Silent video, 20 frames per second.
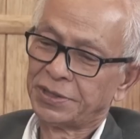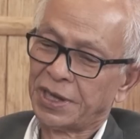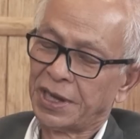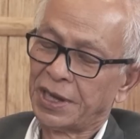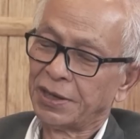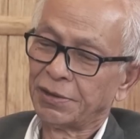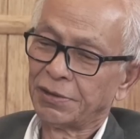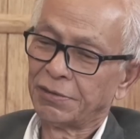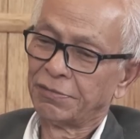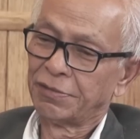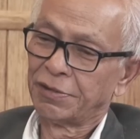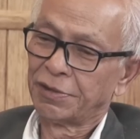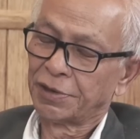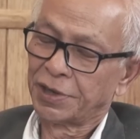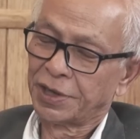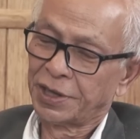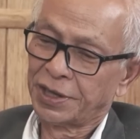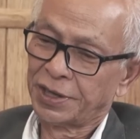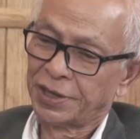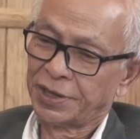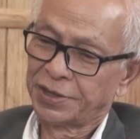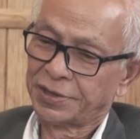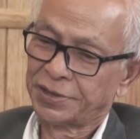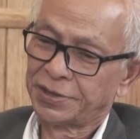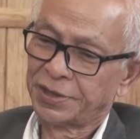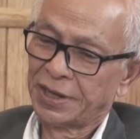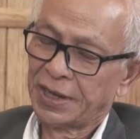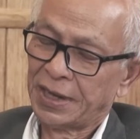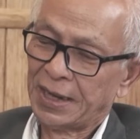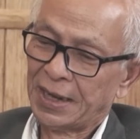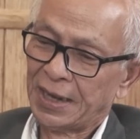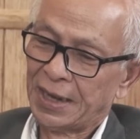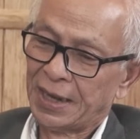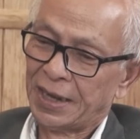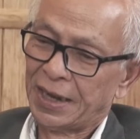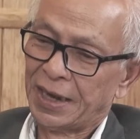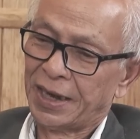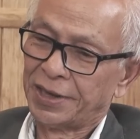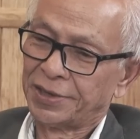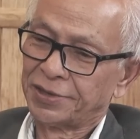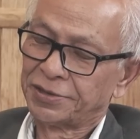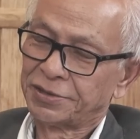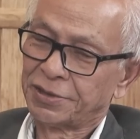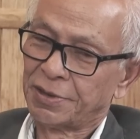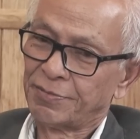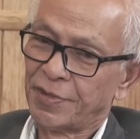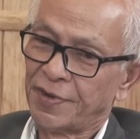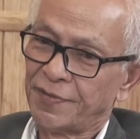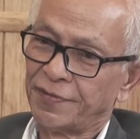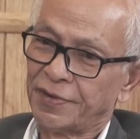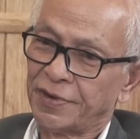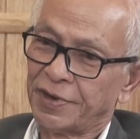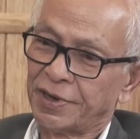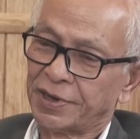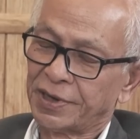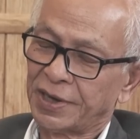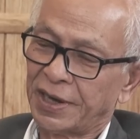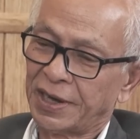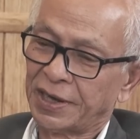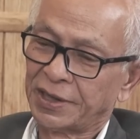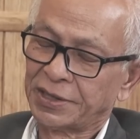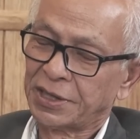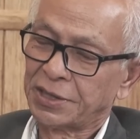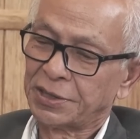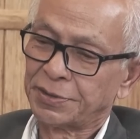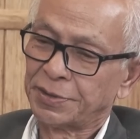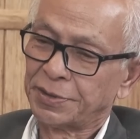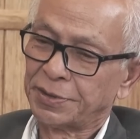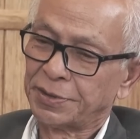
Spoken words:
health workers and some of our elected